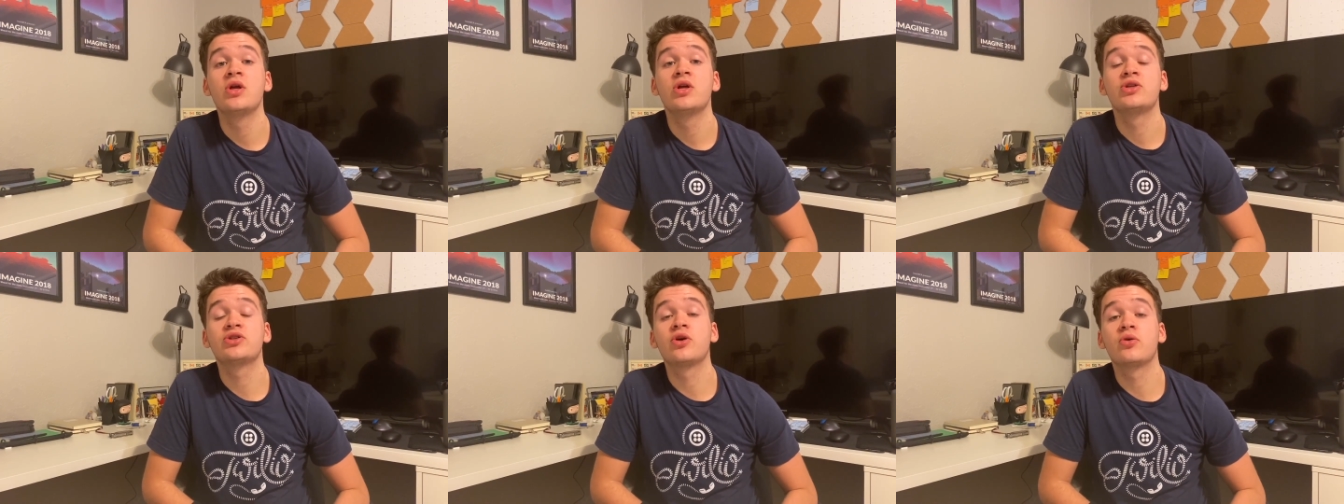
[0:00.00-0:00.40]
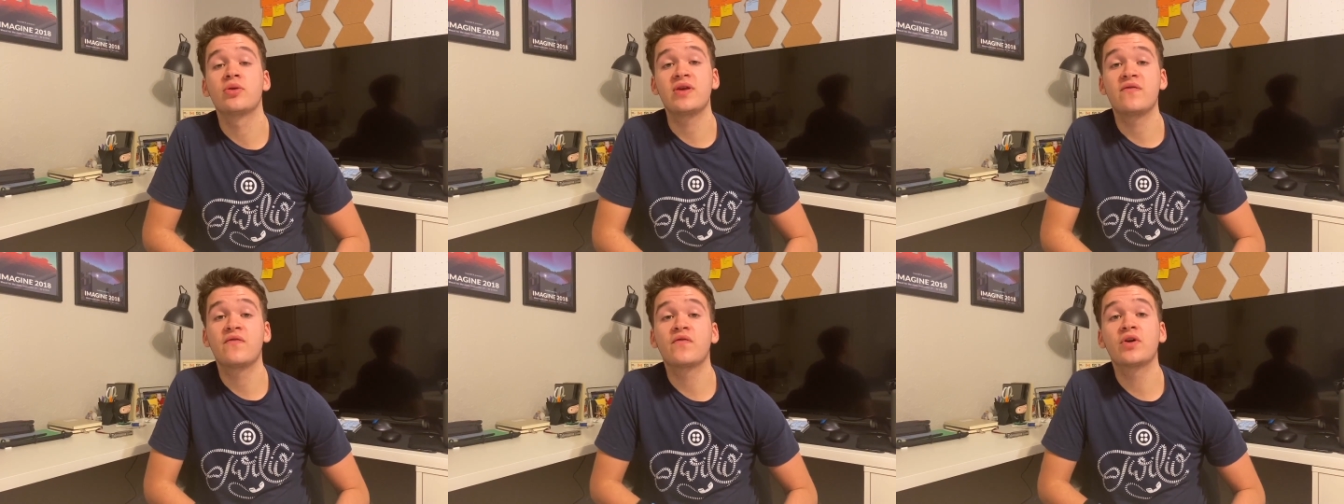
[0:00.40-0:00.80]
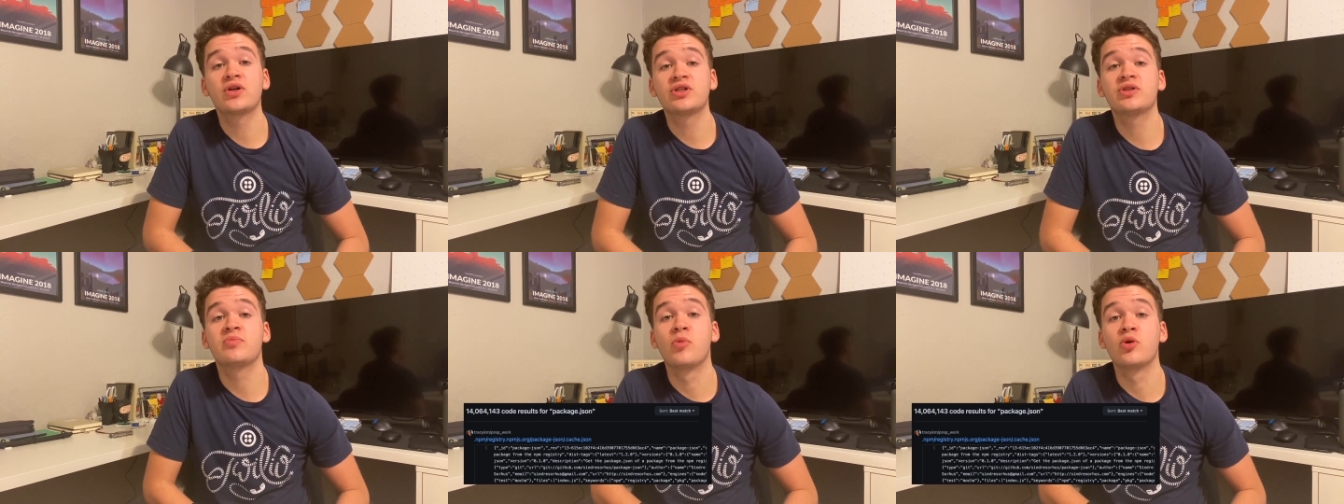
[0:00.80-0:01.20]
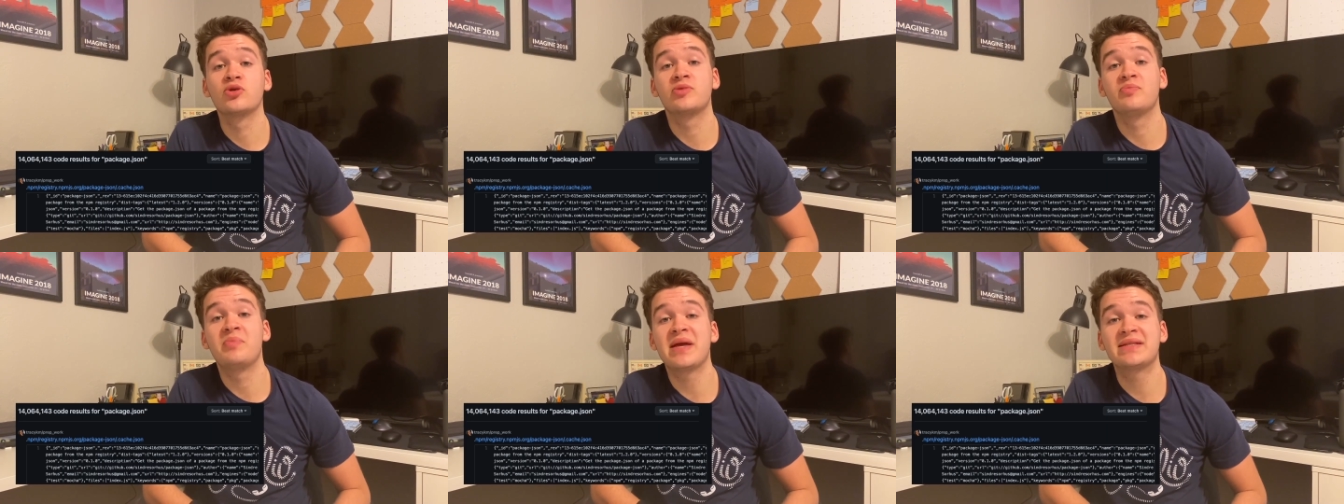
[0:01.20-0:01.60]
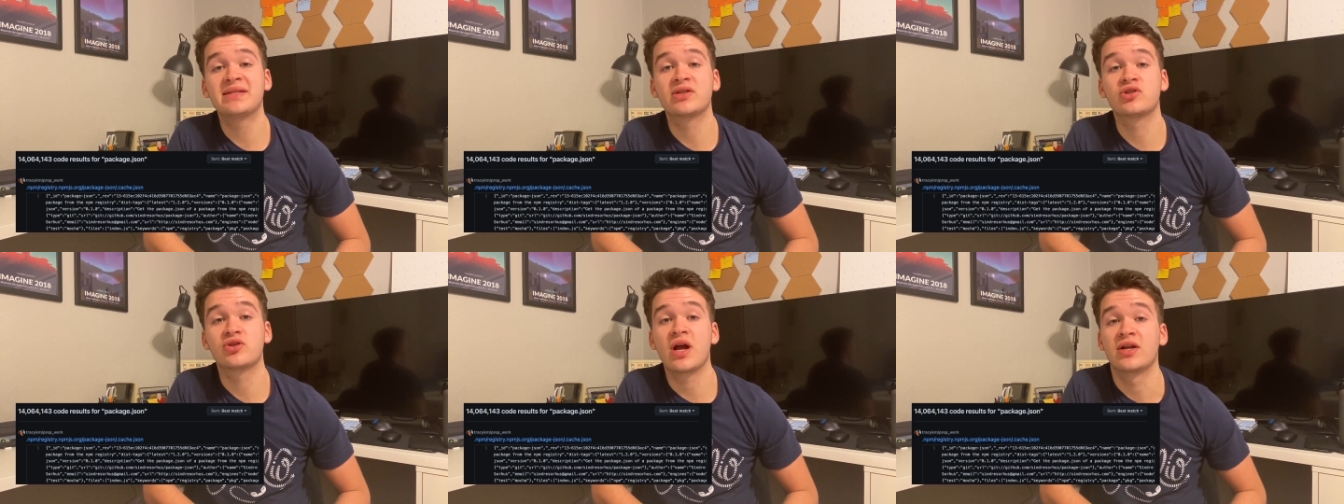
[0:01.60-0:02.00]
So the first most
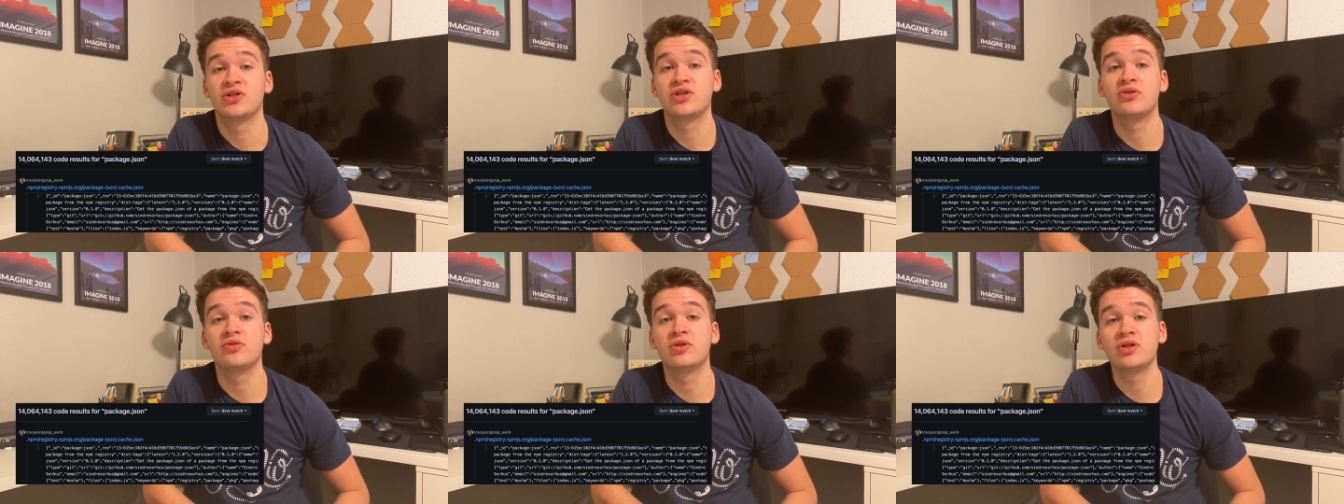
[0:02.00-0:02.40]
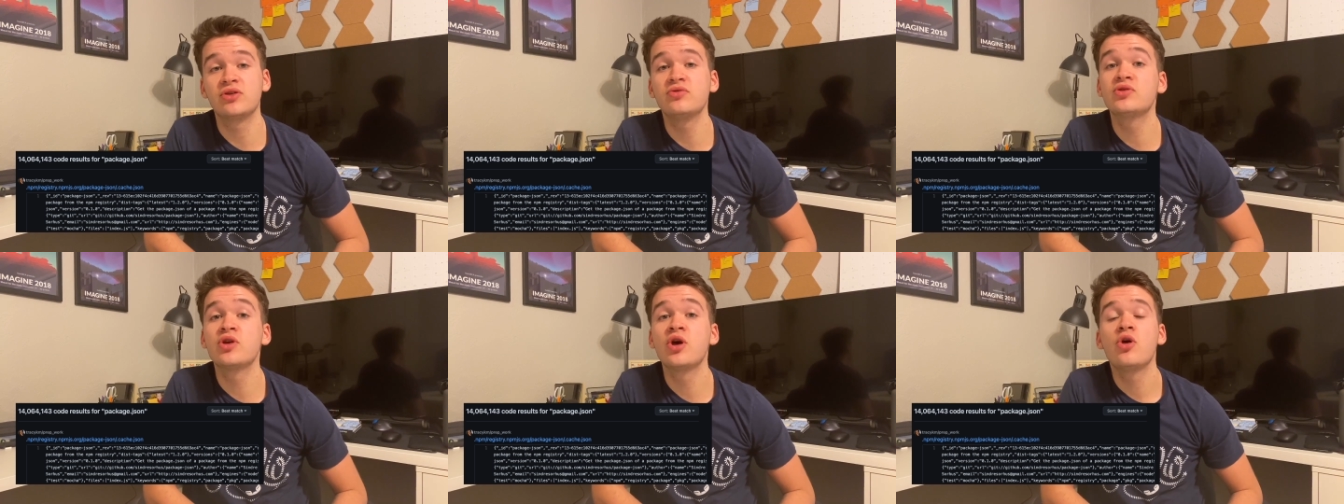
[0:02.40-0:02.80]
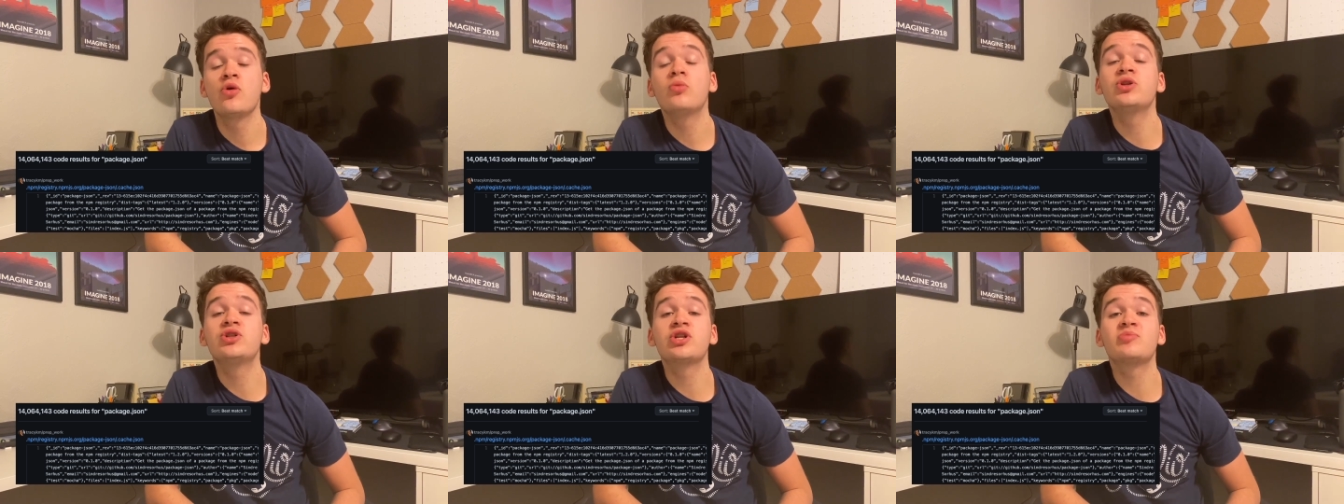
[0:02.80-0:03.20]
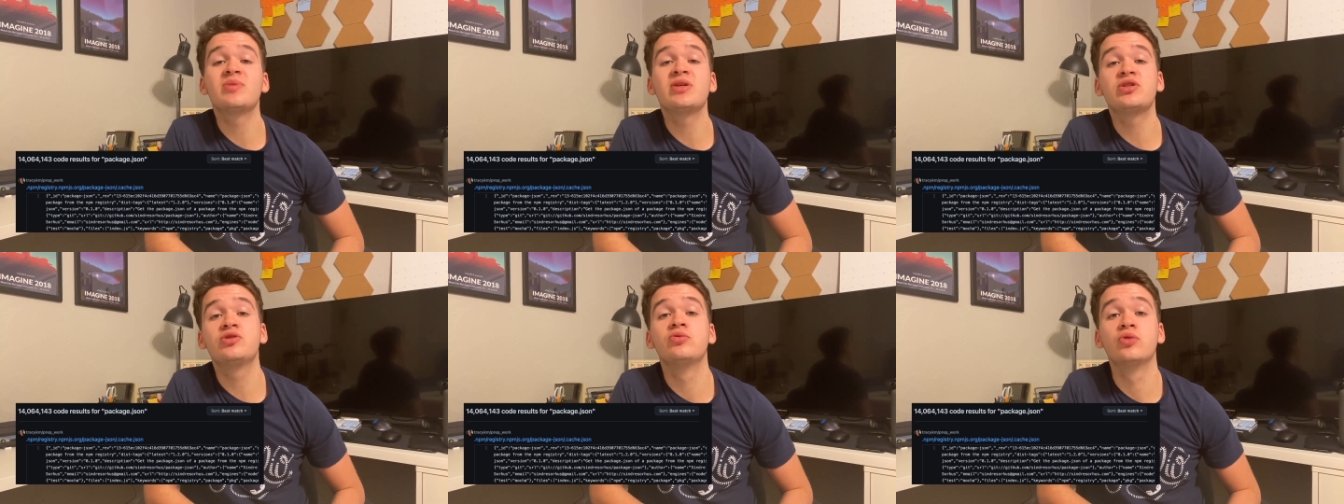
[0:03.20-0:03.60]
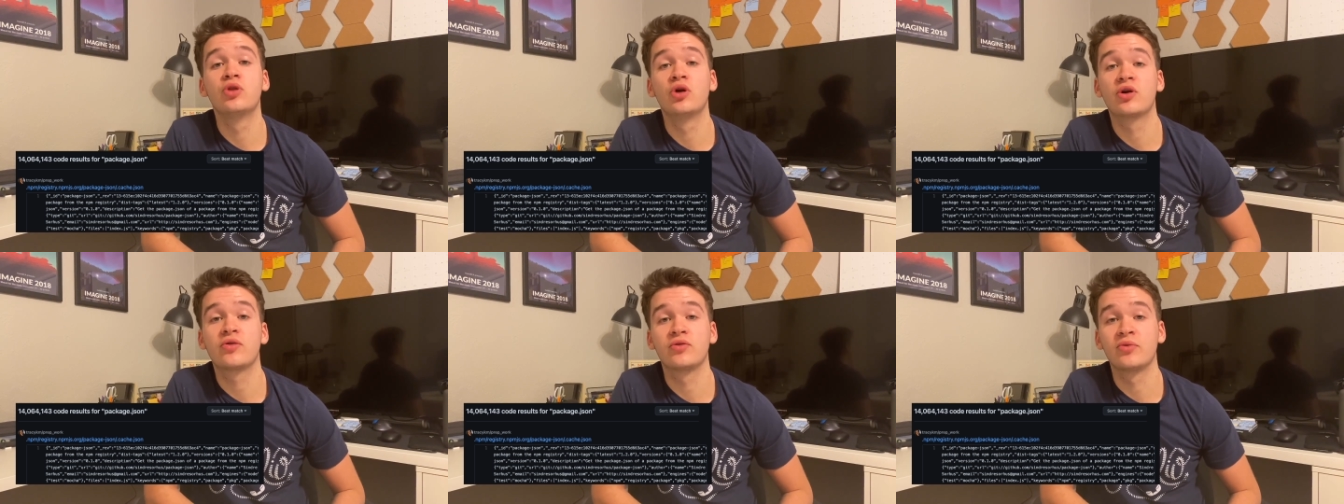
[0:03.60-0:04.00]
basic strategy you could use would just be to
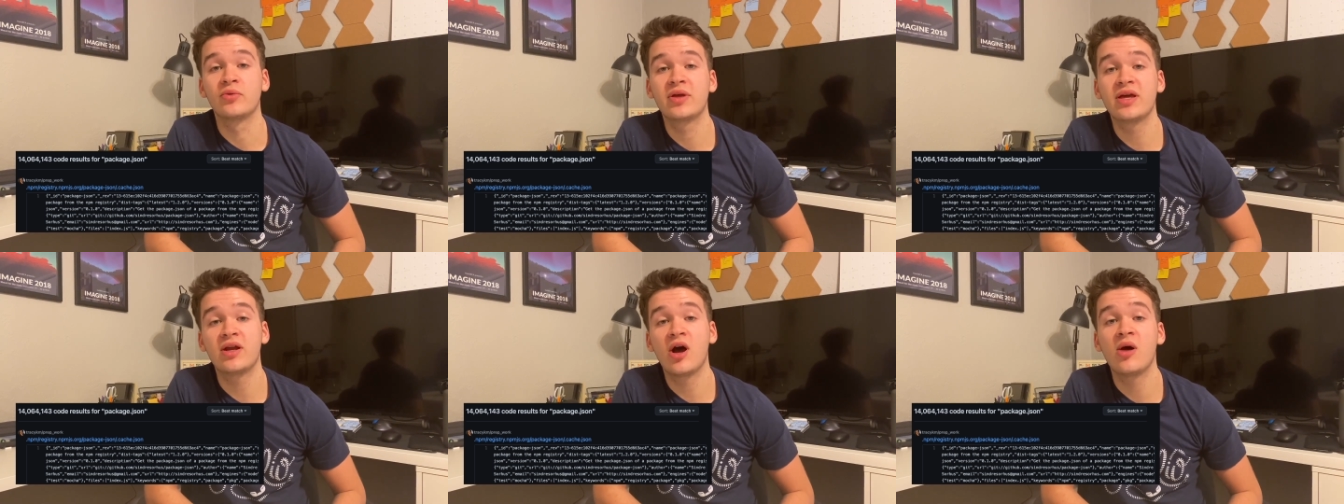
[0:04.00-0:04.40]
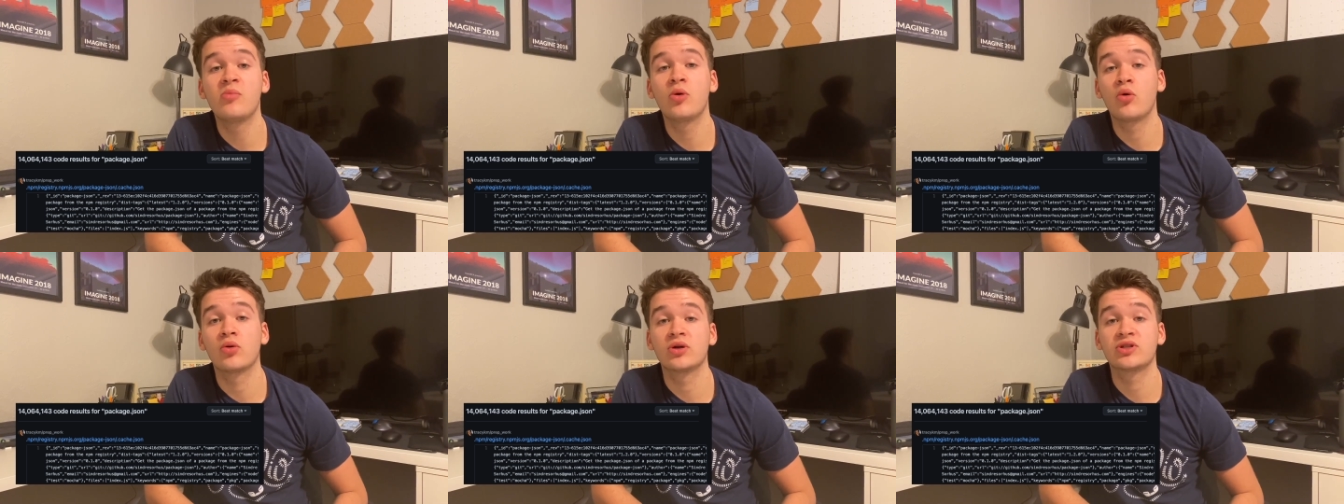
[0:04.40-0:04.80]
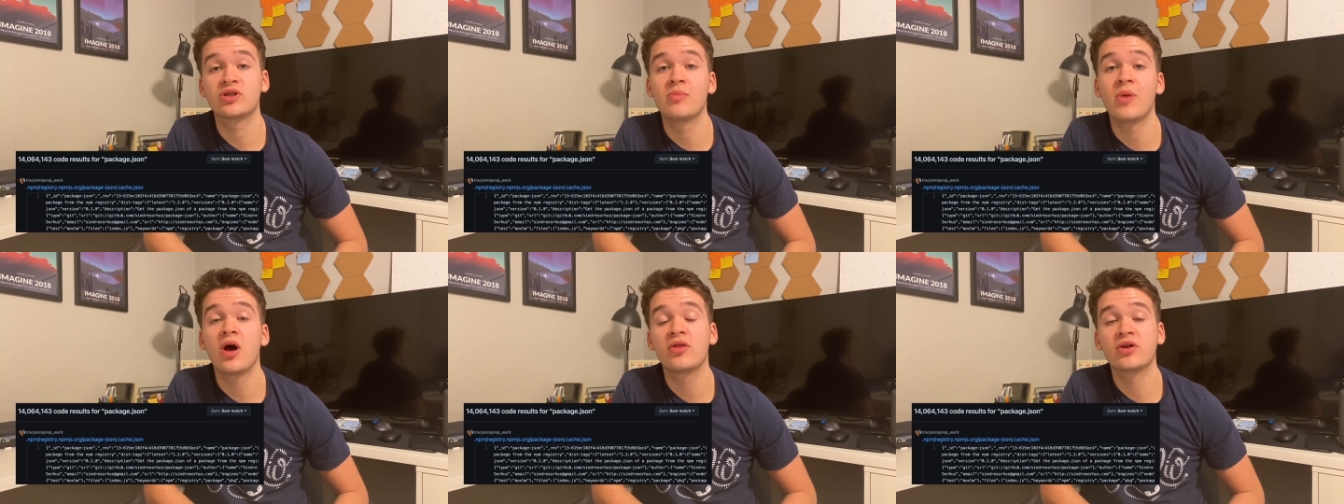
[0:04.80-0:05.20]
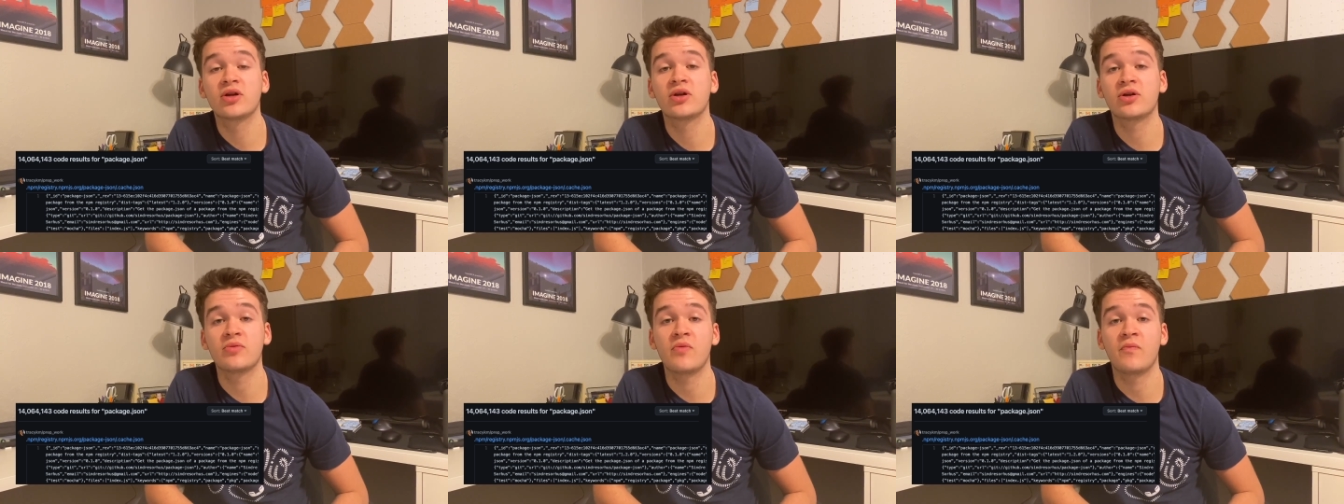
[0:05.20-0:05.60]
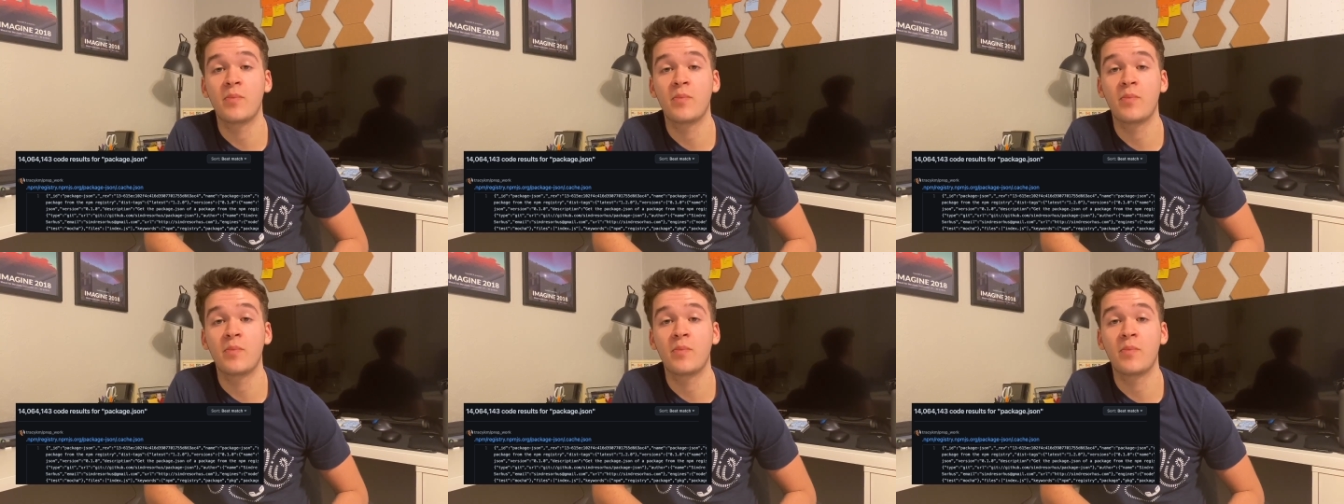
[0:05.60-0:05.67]
look through GitHub or some other